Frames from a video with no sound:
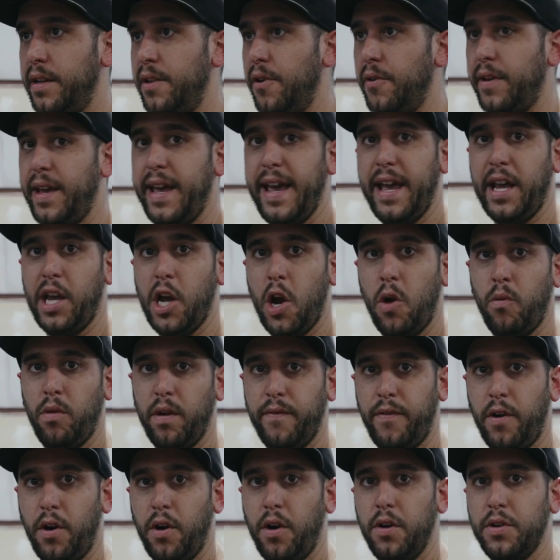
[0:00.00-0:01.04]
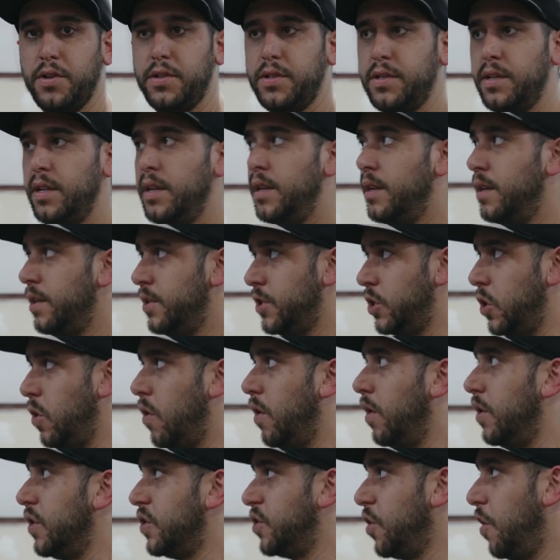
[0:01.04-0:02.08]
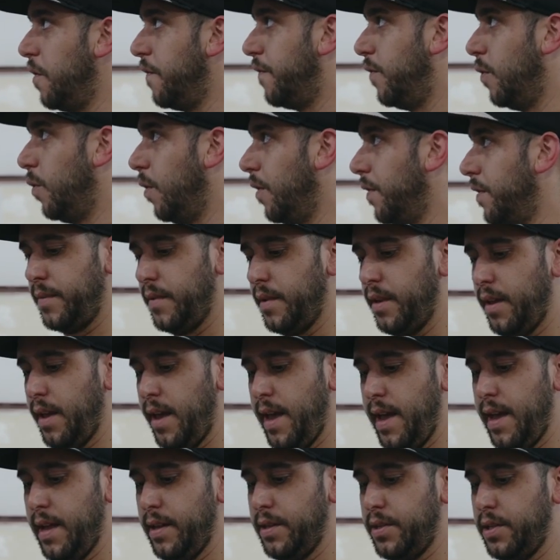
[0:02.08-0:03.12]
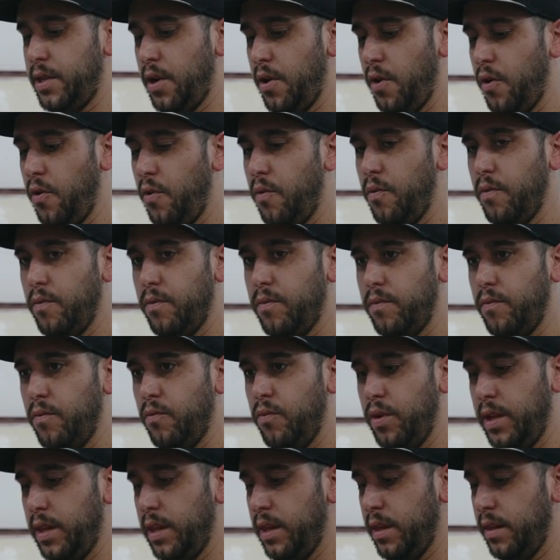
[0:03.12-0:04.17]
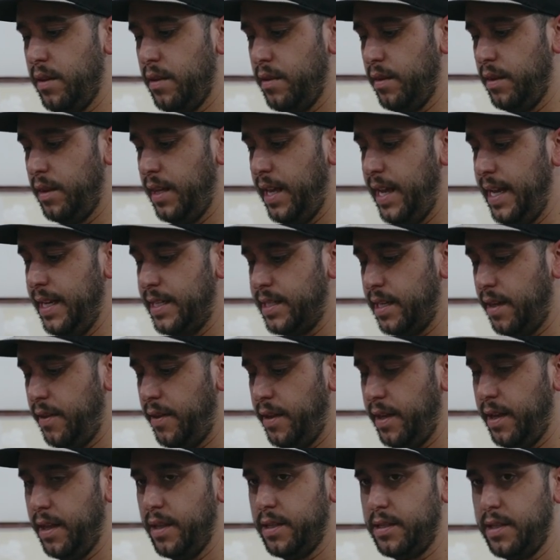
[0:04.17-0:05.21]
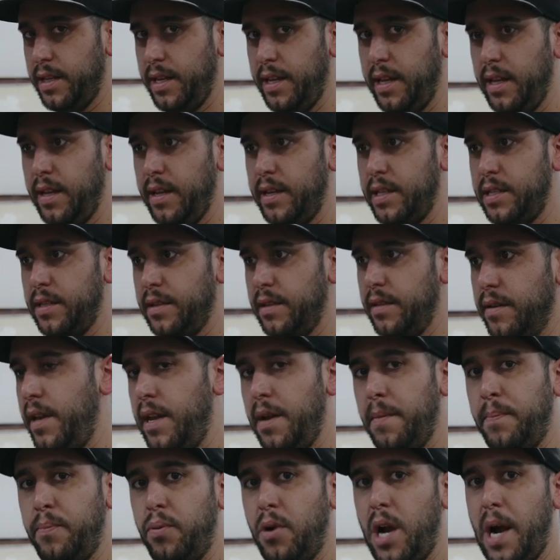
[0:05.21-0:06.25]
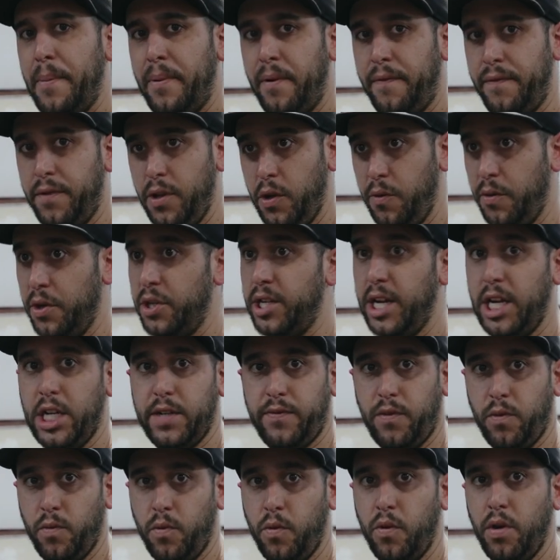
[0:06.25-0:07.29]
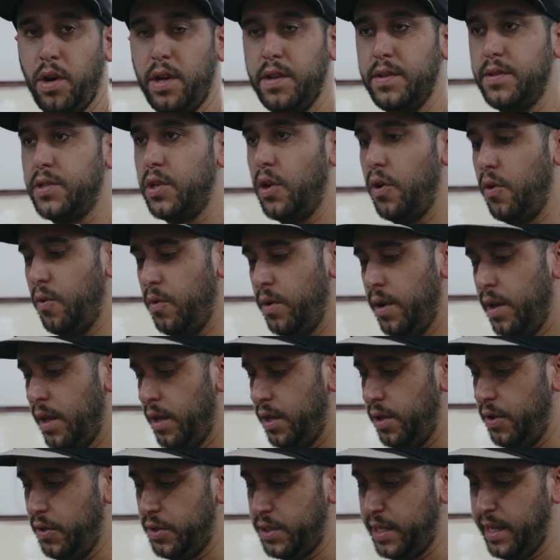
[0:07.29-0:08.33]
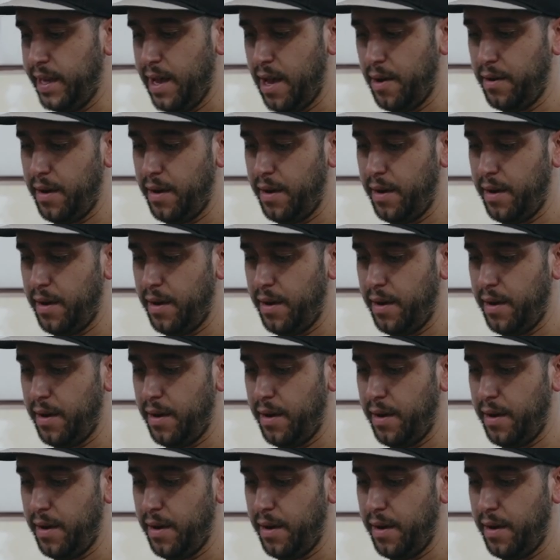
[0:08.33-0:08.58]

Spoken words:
can't go in reverse, so on and so forth. And so what leads to this is improper fluid change for one. So you see how